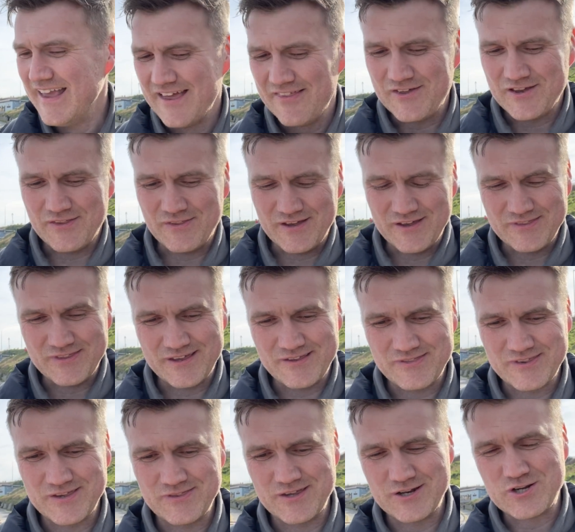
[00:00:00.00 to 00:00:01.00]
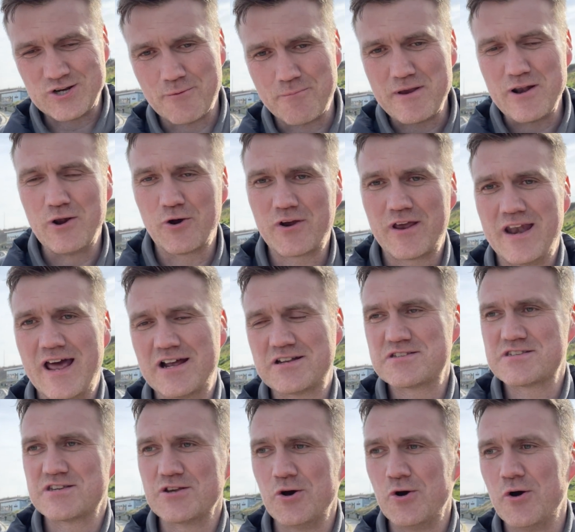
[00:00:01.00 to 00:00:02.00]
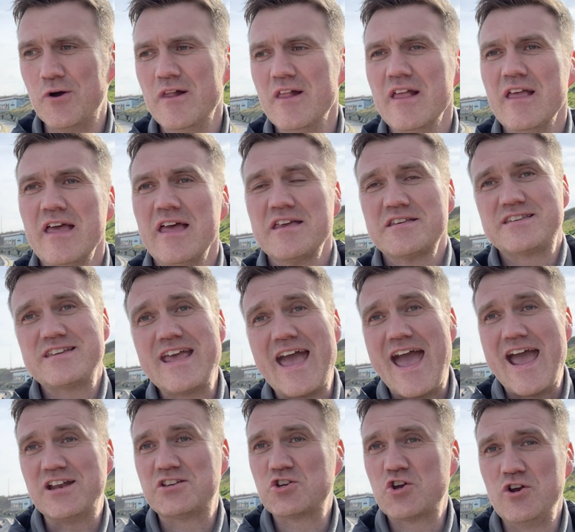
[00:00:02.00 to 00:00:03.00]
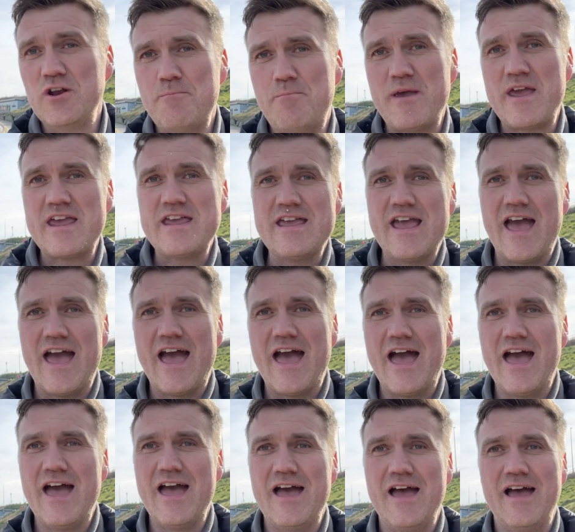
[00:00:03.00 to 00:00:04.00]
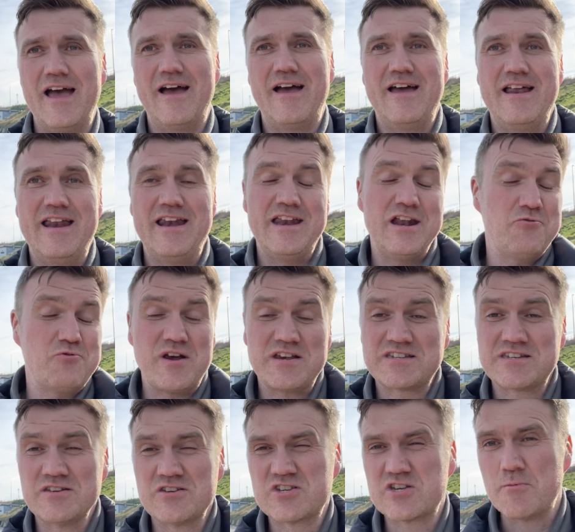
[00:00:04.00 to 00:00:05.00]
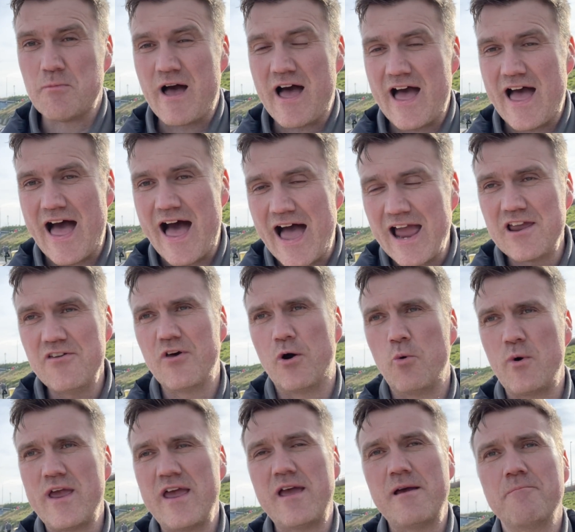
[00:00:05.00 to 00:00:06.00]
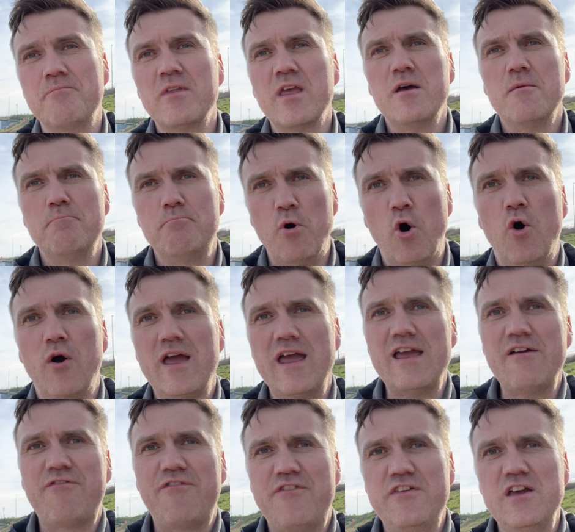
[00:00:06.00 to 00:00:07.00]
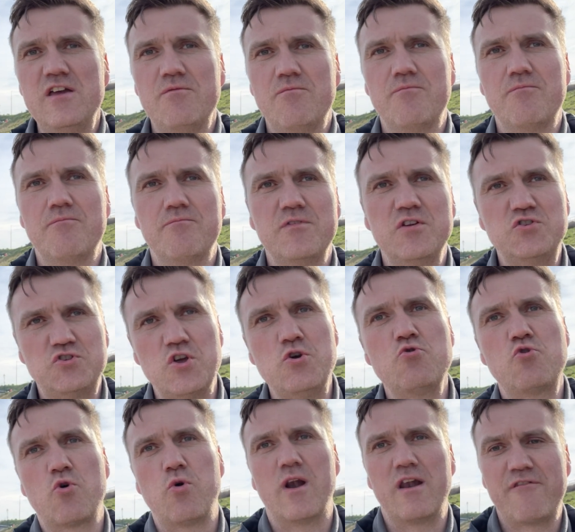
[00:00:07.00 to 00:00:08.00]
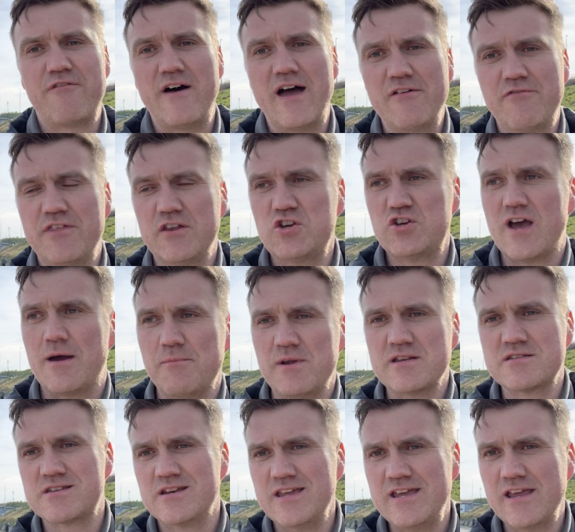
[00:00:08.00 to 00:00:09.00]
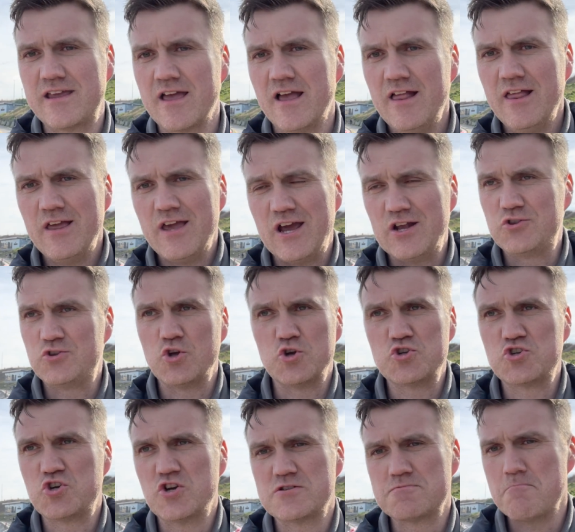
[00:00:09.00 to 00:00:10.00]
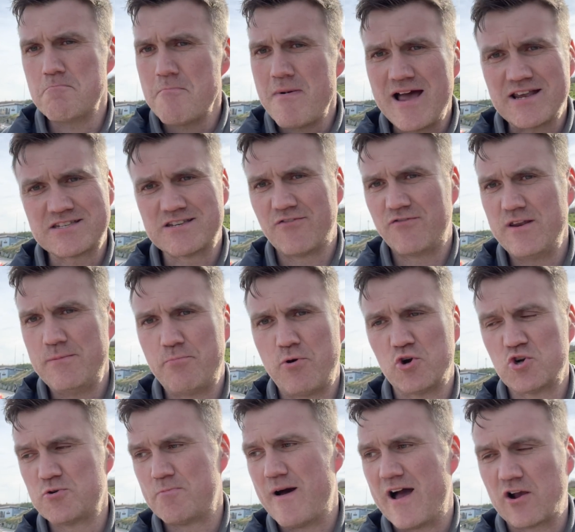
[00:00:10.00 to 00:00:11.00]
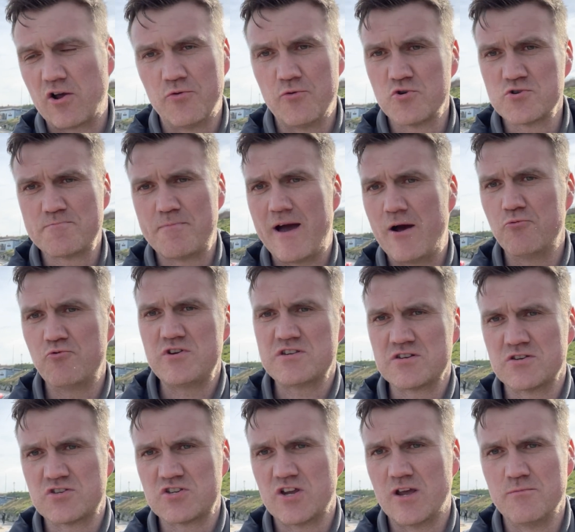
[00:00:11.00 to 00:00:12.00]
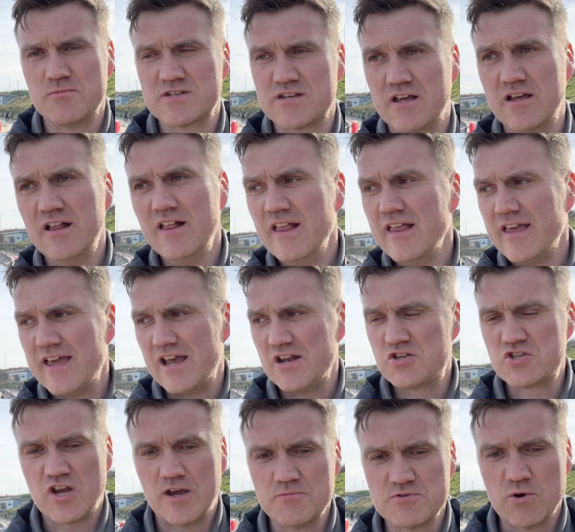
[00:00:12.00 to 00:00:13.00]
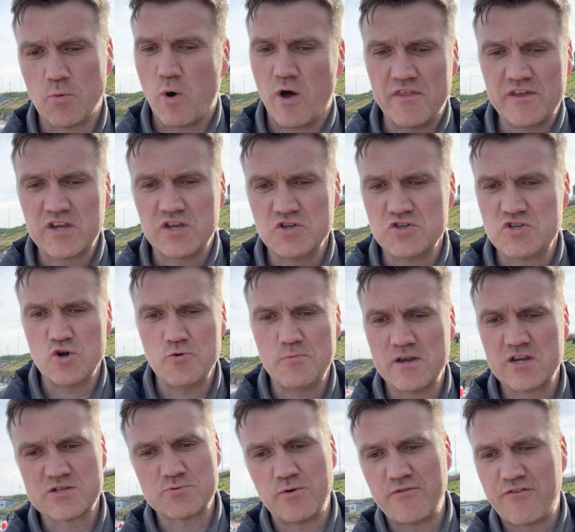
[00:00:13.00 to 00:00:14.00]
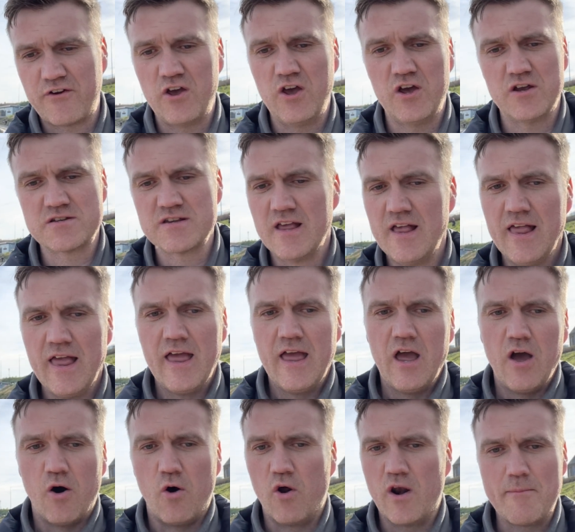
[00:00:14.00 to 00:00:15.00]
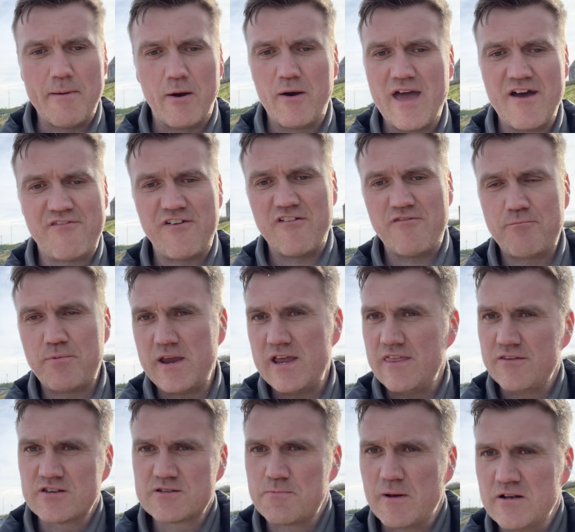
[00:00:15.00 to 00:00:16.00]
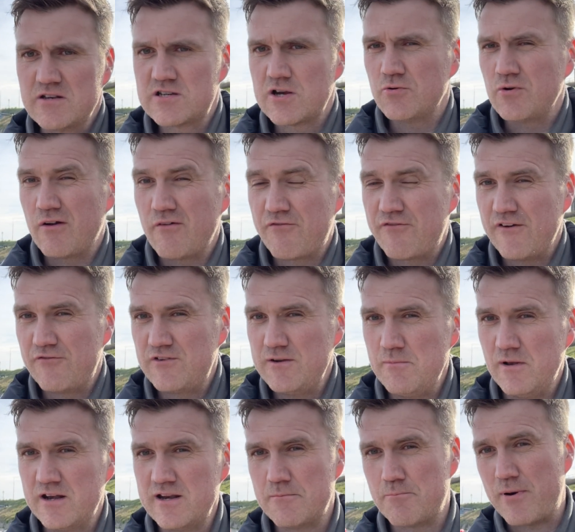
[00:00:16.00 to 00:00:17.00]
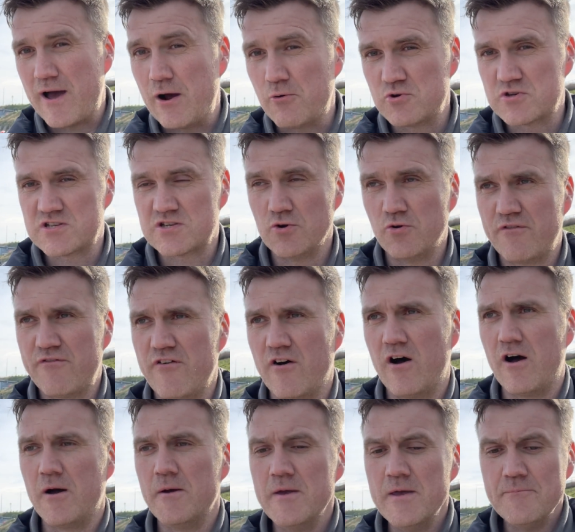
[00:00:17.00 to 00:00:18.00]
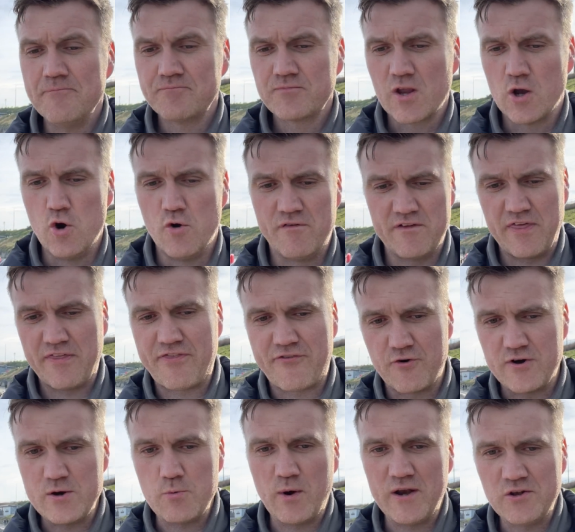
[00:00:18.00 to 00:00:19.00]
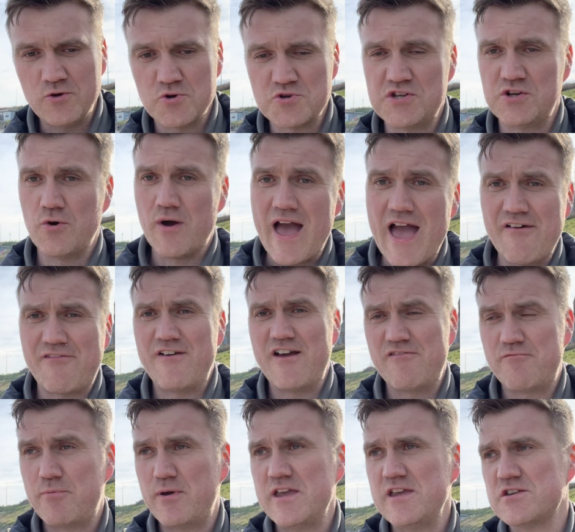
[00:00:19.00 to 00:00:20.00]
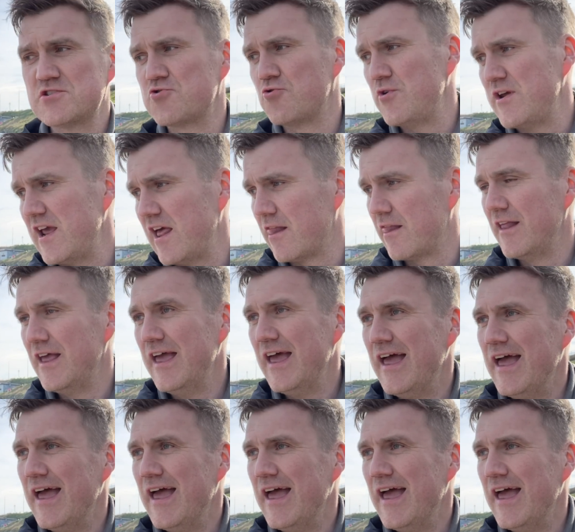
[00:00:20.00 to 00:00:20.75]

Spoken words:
They should be looking at. So yeah, it's going to be an interesting summer either way. But if they do qualify for the Champions League, it does just massively push back on those boundaries in terms of what they can Because we've heard all about FFP. They've spent £250 million so far over the 3 windows. FFP is real.